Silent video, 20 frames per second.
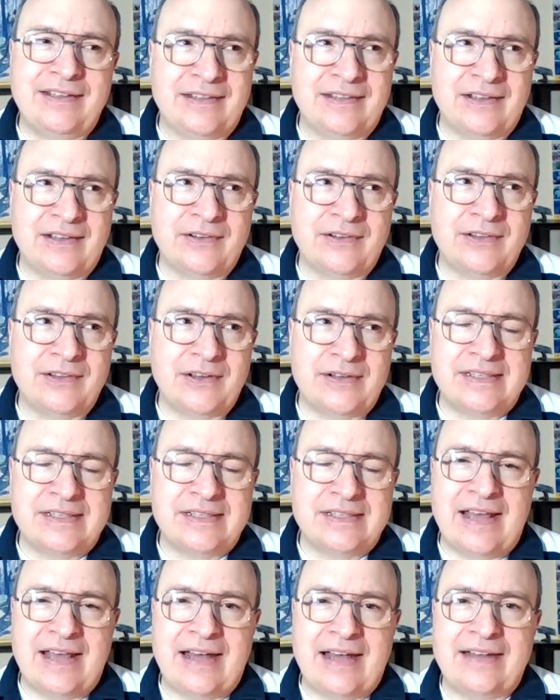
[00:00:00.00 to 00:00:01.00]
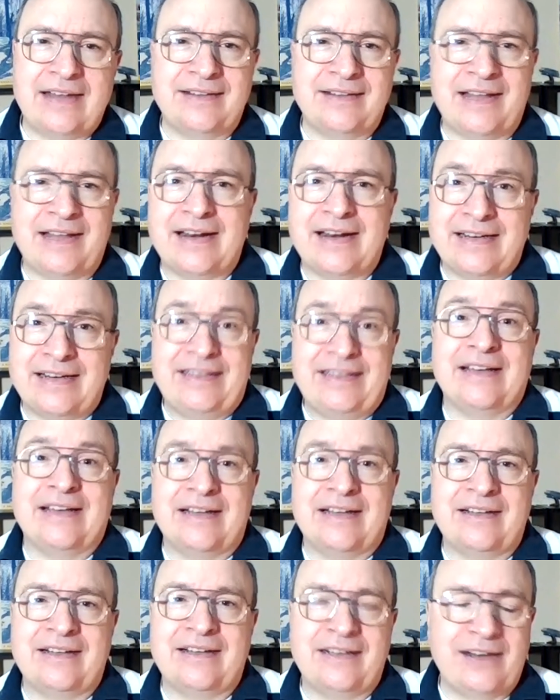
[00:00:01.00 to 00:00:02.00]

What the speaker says: There isn't that idea.